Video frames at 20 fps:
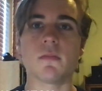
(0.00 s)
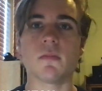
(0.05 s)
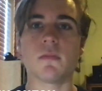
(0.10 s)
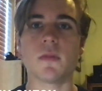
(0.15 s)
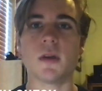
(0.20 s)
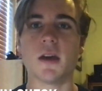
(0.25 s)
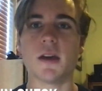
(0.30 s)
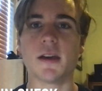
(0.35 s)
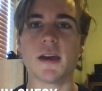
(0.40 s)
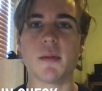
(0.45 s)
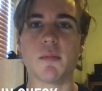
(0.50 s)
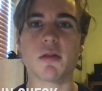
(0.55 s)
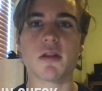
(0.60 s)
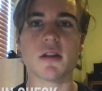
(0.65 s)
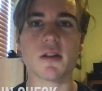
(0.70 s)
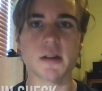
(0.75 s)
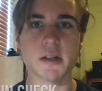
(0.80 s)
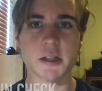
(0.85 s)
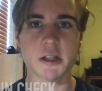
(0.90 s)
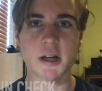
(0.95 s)
He keeps it
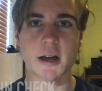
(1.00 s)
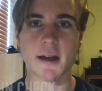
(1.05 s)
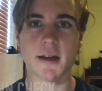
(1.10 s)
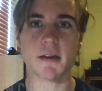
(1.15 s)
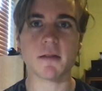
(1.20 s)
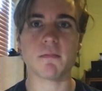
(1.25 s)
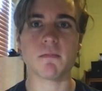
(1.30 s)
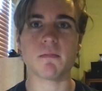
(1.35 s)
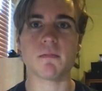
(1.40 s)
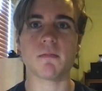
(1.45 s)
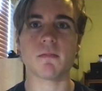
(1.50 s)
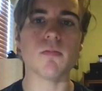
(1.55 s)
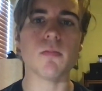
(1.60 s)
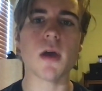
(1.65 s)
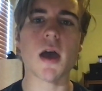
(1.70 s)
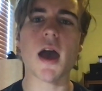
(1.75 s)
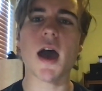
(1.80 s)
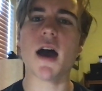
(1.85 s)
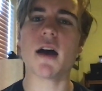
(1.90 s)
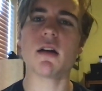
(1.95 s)
in check.
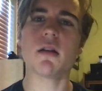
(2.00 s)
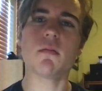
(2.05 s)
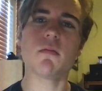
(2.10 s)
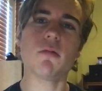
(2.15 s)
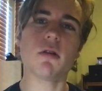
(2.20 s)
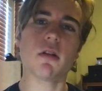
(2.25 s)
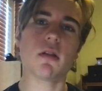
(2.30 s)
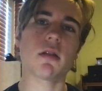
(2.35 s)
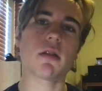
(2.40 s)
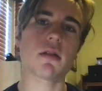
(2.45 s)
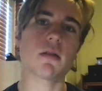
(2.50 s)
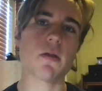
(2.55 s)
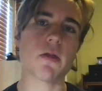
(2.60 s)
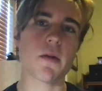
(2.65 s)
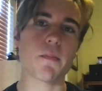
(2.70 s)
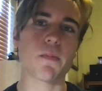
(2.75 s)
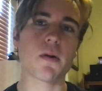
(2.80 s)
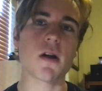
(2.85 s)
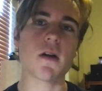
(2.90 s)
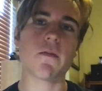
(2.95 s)
Adam was the
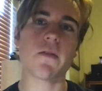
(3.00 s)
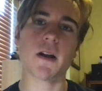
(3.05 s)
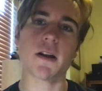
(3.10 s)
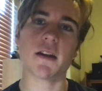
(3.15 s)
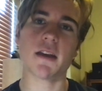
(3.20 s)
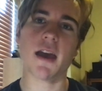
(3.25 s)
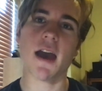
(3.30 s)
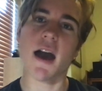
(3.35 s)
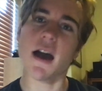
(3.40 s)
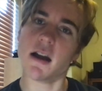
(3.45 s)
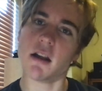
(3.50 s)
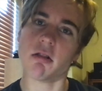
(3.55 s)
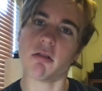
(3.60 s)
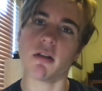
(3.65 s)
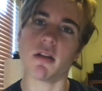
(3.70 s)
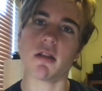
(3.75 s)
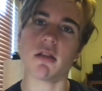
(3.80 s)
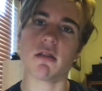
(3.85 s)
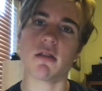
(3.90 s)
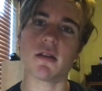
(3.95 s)
perfect
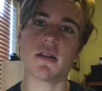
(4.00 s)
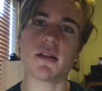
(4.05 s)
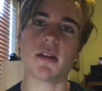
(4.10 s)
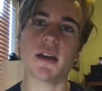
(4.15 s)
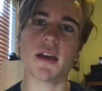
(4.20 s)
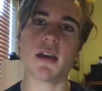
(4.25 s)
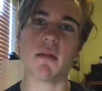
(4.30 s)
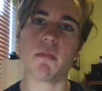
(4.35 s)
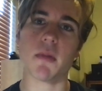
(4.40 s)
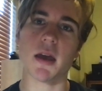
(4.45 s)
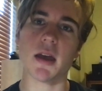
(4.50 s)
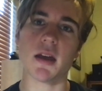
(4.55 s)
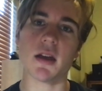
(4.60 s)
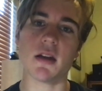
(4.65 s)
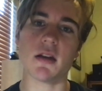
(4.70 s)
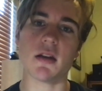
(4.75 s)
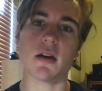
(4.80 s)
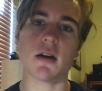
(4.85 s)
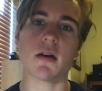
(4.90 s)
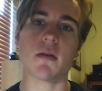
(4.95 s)
catalyst to get me
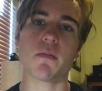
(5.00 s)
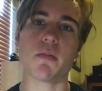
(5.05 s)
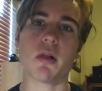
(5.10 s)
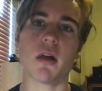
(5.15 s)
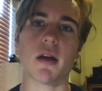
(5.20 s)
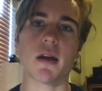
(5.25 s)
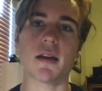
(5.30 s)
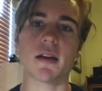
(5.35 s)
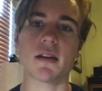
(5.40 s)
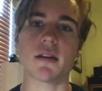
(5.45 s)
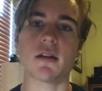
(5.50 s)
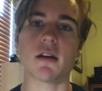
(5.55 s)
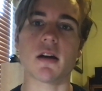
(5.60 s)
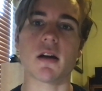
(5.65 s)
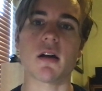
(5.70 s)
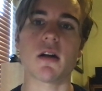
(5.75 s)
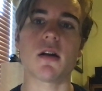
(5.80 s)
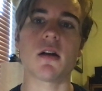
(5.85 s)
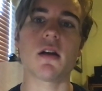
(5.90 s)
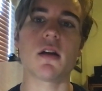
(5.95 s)
into playing guitar
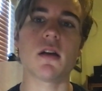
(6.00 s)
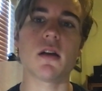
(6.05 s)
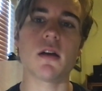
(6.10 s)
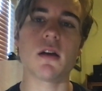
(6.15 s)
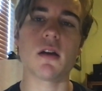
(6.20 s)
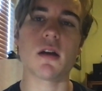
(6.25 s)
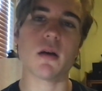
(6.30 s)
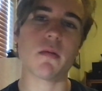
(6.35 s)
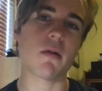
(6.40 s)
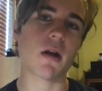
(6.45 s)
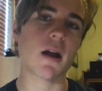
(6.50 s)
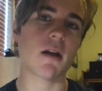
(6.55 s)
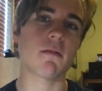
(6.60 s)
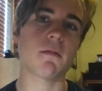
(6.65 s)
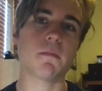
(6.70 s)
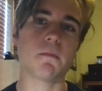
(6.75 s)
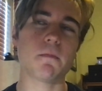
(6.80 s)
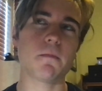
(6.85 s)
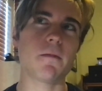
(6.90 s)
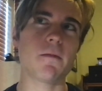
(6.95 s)
around
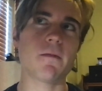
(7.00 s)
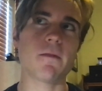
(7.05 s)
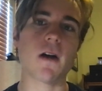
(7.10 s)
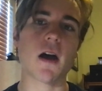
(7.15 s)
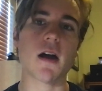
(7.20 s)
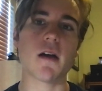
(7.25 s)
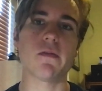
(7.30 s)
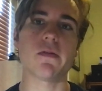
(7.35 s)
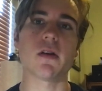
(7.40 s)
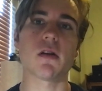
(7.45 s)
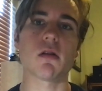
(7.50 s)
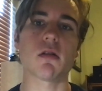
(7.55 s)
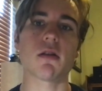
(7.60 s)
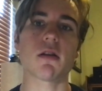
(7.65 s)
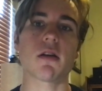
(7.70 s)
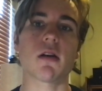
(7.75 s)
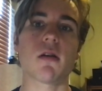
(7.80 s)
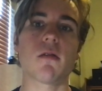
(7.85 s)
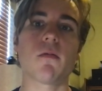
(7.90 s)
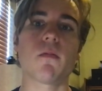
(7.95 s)
5 years ago.
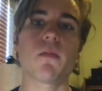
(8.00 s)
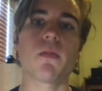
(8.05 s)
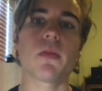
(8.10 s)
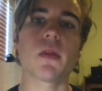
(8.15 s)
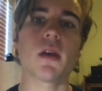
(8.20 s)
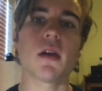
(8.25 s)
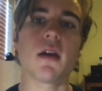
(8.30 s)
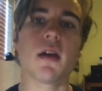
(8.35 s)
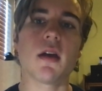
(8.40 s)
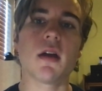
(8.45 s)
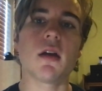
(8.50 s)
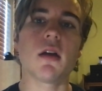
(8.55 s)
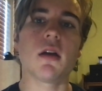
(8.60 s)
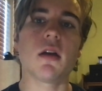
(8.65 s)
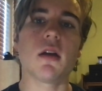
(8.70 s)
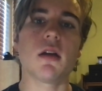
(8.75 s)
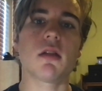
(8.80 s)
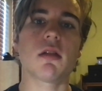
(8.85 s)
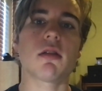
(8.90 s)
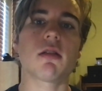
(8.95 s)

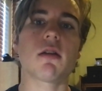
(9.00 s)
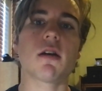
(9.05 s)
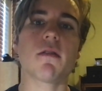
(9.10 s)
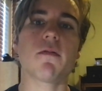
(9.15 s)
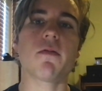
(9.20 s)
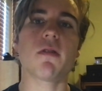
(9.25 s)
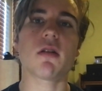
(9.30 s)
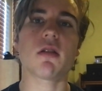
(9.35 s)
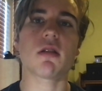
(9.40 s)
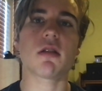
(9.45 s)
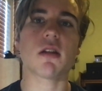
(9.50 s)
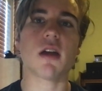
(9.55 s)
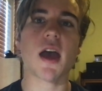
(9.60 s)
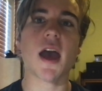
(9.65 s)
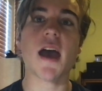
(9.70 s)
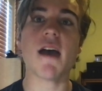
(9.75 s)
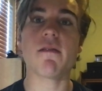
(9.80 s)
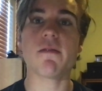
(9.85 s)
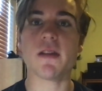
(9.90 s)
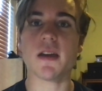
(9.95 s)
His stuff was
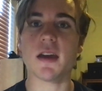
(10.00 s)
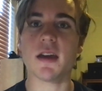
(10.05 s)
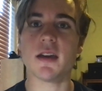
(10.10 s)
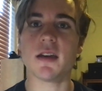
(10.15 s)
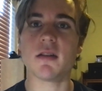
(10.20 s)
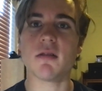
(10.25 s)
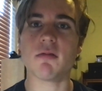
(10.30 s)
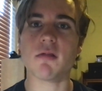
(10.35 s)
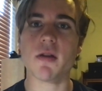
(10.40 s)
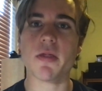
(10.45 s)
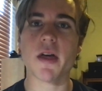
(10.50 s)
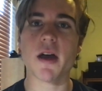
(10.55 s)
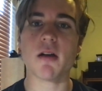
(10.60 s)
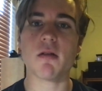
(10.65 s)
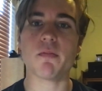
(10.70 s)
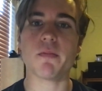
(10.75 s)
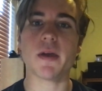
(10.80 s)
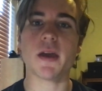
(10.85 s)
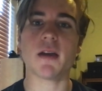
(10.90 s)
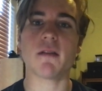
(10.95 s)
heavy without
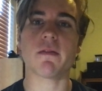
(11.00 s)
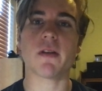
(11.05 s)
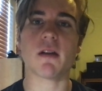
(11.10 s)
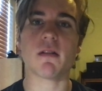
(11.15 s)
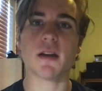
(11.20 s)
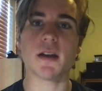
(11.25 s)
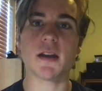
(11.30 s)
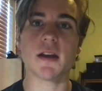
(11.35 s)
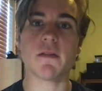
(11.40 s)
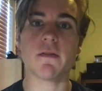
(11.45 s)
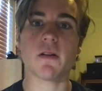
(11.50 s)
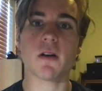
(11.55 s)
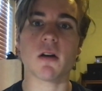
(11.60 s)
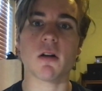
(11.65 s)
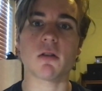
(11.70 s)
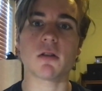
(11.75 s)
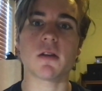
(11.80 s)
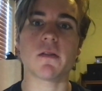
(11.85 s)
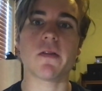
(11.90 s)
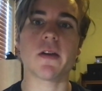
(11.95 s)
being very difficult
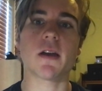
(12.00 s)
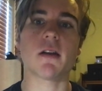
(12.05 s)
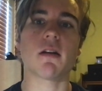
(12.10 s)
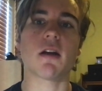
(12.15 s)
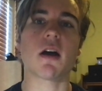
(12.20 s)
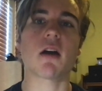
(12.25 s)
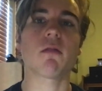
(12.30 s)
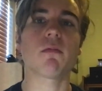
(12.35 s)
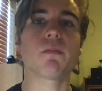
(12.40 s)
to figure out.